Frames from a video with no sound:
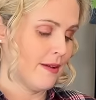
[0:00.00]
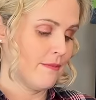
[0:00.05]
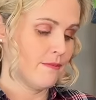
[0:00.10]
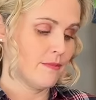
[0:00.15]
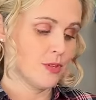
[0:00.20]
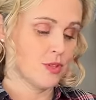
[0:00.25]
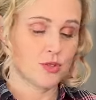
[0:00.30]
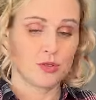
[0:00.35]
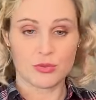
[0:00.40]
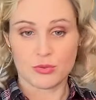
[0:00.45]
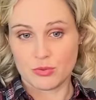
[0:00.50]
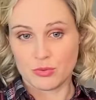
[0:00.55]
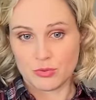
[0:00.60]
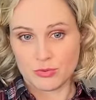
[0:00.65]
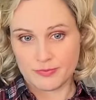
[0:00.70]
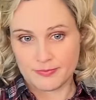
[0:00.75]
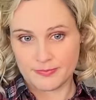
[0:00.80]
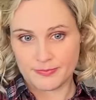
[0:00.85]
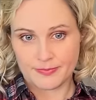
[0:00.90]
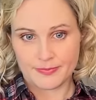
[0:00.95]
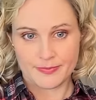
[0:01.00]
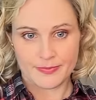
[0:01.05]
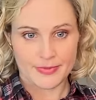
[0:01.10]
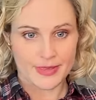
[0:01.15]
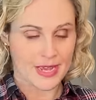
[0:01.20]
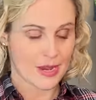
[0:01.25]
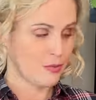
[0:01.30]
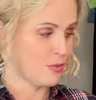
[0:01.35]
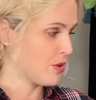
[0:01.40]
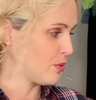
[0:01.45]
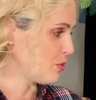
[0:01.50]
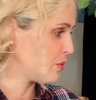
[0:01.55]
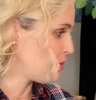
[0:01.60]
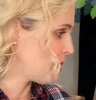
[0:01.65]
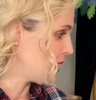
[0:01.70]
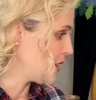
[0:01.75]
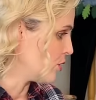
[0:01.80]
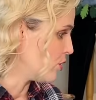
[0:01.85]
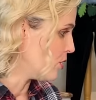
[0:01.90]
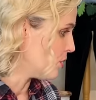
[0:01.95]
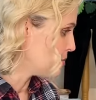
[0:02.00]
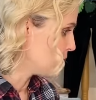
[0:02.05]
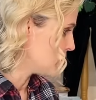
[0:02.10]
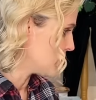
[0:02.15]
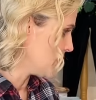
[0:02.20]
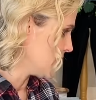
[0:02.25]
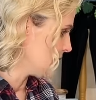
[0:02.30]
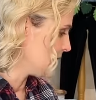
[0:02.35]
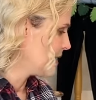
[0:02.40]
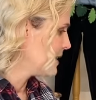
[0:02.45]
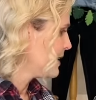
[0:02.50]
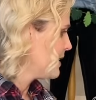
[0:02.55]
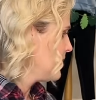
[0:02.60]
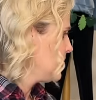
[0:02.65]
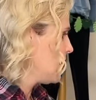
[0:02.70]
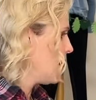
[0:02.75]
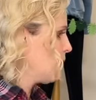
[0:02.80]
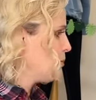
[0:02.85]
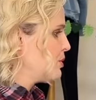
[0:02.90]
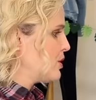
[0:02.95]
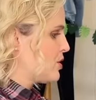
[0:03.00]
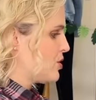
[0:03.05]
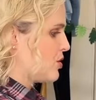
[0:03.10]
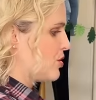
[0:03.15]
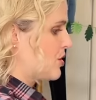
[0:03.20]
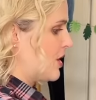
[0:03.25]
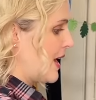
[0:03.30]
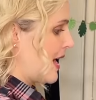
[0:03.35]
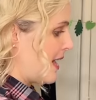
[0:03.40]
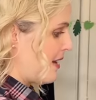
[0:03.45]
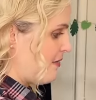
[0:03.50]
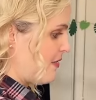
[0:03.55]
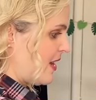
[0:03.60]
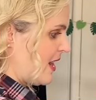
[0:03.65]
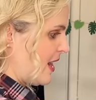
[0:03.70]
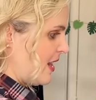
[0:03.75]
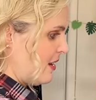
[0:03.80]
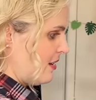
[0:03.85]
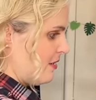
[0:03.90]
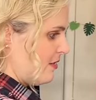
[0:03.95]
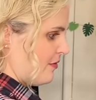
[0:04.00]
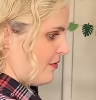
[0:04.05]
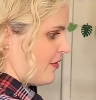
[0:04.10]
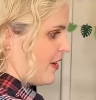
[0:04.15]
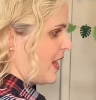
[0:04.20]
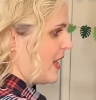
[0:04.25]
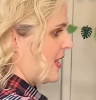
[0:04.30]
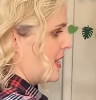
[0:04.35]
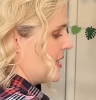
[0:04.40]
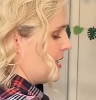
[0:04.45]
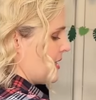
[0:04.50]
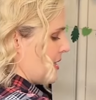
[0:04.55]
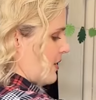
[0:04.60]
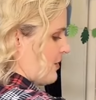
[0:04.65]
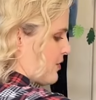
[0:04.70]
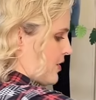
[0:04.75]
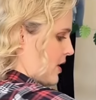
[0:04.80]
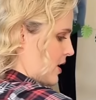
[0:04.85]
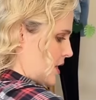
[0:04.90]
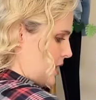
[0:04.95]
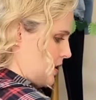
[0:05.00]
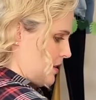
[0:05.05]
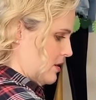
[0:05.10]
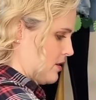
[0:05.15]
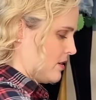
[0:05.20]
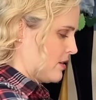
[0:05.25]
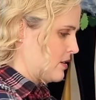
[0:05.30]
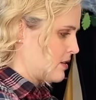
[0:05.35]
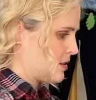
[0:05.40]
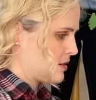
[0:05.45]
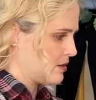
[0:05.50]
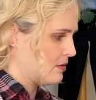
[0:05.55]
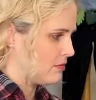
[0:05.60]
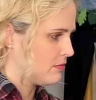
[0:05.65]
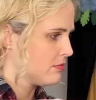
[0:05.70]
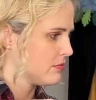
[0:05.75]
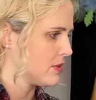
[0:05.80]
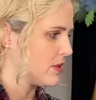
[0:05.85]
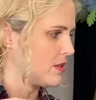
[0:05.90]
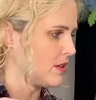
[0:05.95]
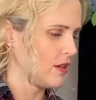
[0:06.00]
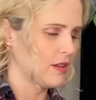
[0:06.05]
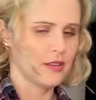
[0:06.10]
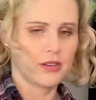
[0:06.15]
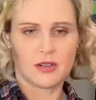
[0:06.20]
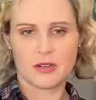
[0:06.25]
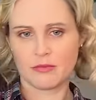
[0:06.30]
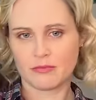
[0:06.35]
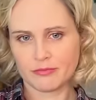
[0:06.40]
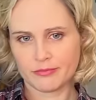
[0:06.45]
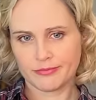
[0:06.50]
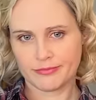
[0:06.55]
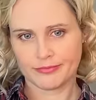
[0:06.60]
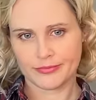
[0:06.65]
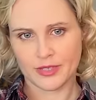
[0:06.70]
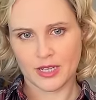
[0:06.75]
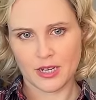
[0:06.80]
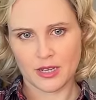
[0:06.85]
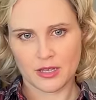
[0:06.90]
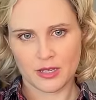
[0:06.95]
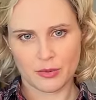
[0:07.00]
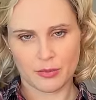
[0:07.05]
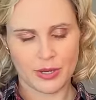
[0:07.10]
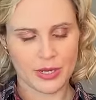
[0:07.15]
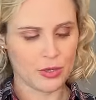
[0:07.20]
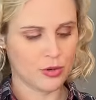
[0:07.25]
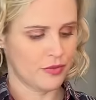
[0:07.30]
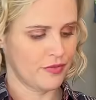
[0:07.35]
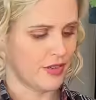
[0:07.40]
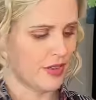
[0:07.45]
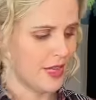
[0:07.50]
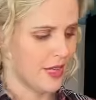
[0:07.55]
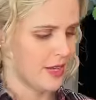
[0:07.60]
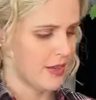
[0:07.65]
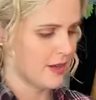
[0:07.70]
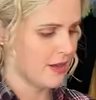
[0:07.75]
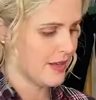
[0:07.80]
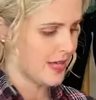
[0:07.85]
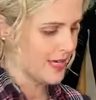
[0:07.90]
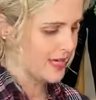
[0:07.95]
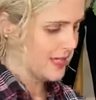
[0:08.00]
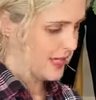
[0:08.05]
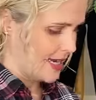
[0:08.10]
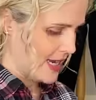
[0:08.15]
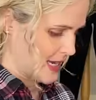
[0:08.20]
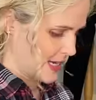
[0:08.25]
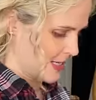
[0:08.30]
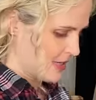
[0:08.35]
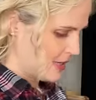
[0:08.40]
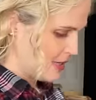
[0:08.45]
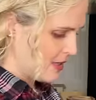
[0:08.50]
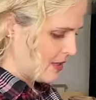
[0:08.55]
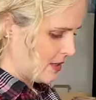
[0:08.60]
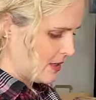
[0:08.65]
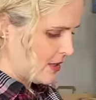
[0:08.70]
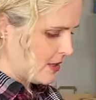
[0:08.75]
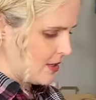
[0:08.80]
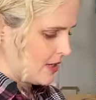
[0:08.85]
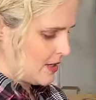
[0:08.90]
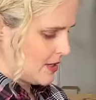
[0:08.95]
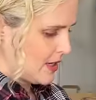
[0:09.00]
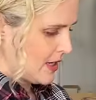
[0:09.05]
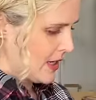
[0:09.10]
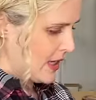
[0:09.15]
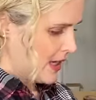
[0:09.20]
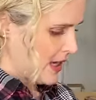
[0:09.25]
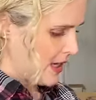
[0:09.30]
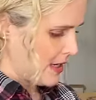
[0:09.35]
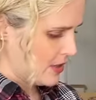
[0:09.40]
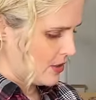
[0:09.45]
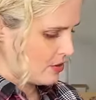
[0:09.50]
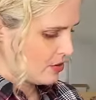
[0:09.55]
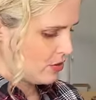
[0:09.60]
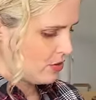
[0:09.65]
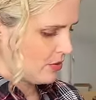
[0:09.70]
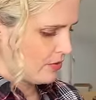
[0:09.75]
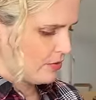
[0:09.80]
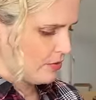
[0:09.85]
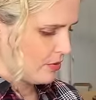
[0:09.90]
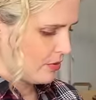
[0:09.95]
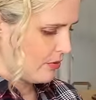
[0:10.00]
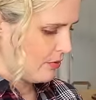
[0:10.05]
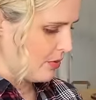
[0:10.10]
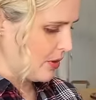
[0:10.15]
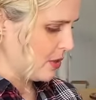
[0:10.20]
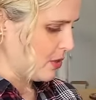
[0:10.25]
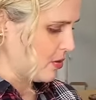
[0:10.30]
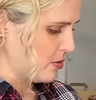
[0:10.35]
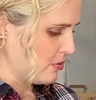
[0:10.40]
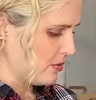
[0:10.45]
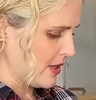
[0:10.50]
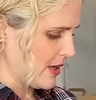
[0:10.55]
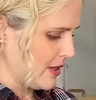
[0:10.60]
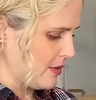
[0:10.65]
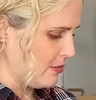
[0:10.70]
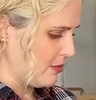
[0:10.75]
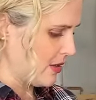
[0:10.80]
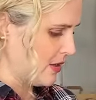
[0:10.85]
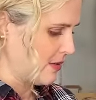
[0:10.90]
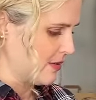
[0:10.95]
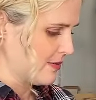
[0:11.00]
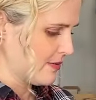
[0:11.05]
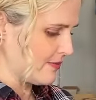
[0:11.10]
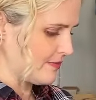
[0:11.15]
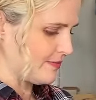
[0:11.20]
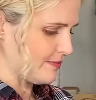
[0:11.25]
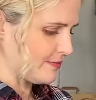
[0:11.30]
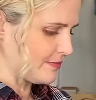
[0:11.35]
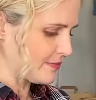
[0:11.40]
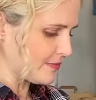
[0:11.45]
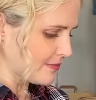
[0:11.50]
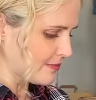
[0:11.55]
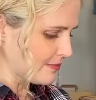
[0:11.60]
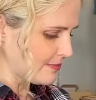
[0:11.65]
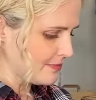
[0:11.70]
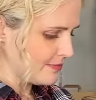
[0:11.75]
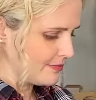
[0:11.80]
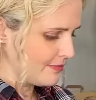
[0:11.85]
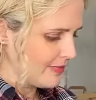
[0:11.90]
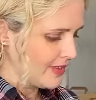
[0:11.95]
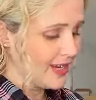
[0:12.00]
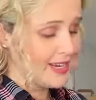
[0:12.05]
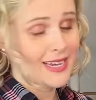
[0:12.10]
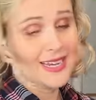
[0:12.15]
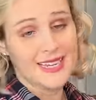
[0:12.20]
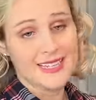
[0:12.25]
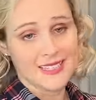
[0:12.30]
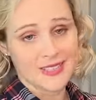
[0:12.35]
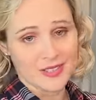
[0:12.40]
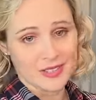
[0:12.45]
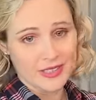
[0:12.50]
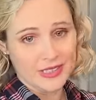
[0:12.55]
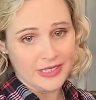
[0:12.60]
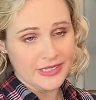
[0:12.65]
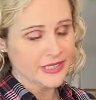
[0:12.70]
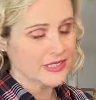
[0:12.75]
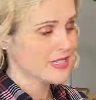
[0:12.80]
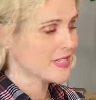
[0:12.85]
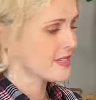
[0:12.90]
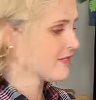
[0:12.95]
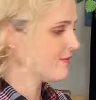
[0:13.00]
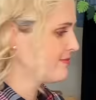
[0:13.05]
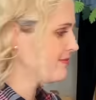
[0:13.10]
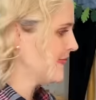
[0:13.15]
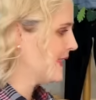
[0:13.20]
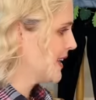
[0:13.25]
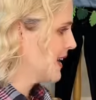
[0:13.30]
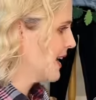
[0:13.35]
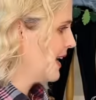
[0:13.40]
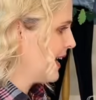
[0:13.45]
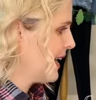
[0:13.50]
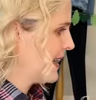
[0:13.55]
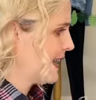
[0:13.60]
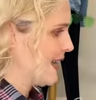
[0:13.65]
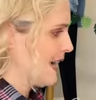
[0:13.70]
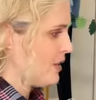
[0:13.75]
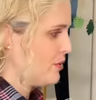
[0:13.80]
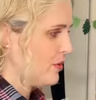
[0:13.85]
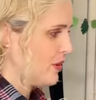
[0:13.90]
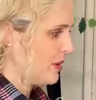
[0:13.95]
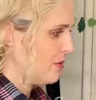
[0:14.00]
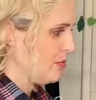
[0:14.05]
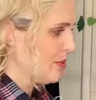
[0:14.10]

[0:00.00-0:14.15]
So that one would be an option. And we do have it in various different colours. There's another colourway of it there. That's a nice sort of, what have we called that one? Hazelnut. That one.